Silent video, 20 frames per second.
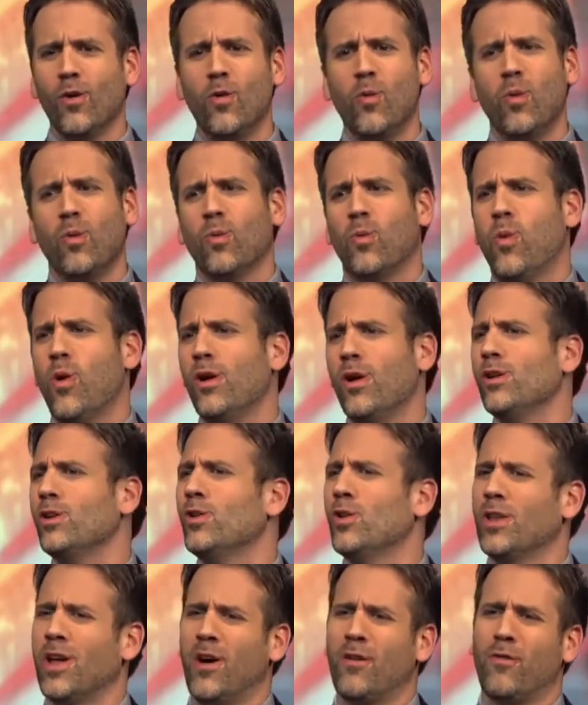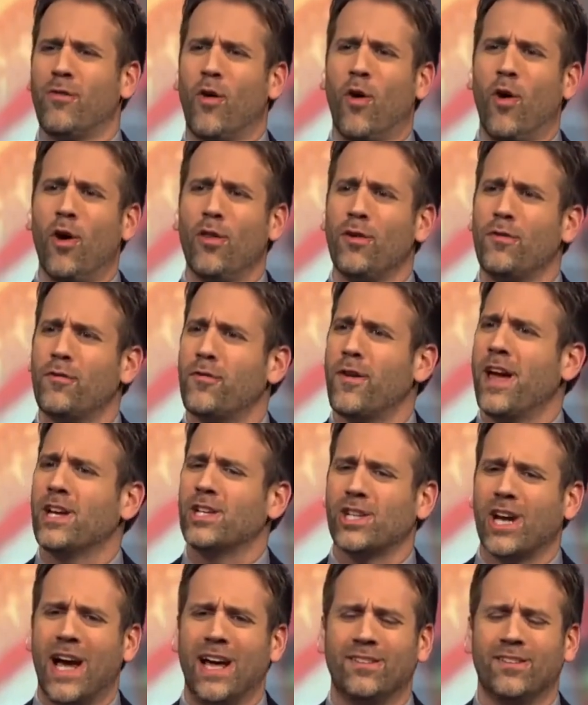what are you, of all the
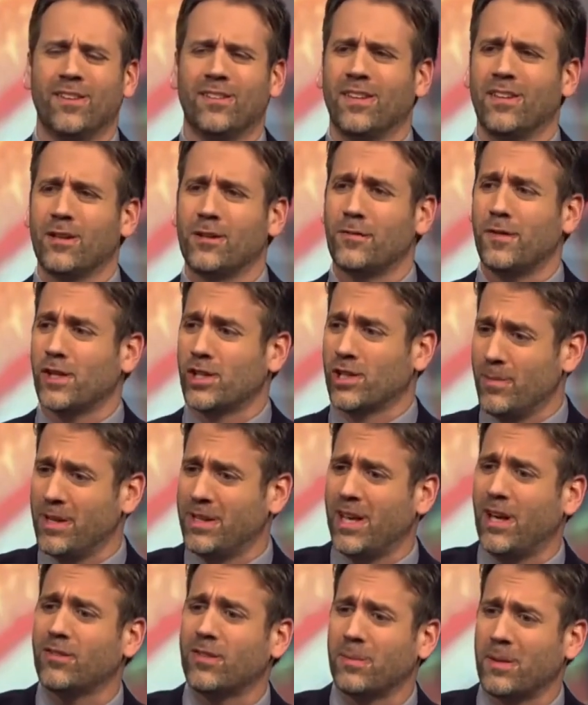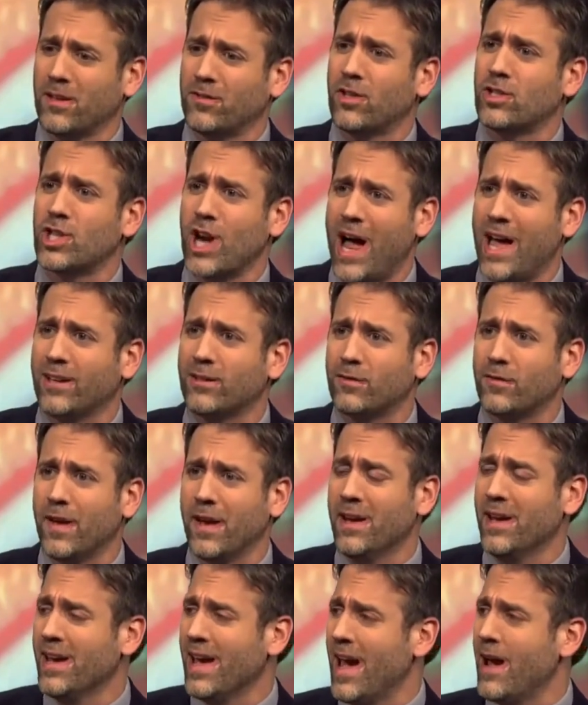franchises in the division? Let me tell you something as a Giants
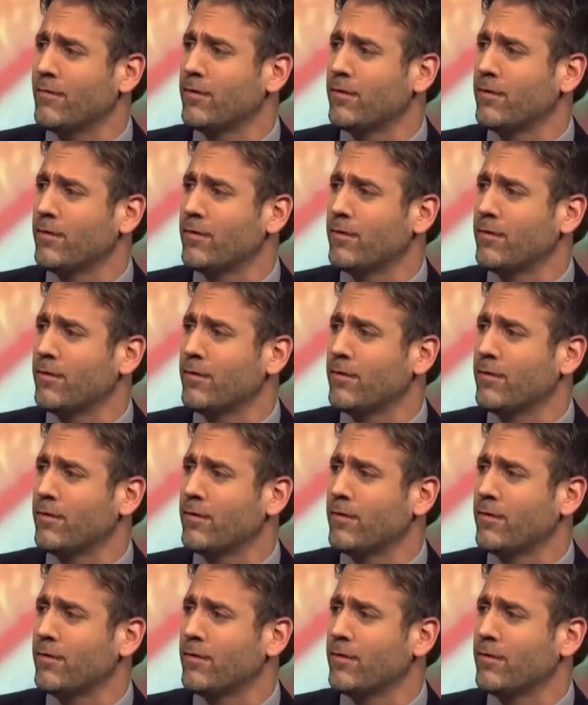fan.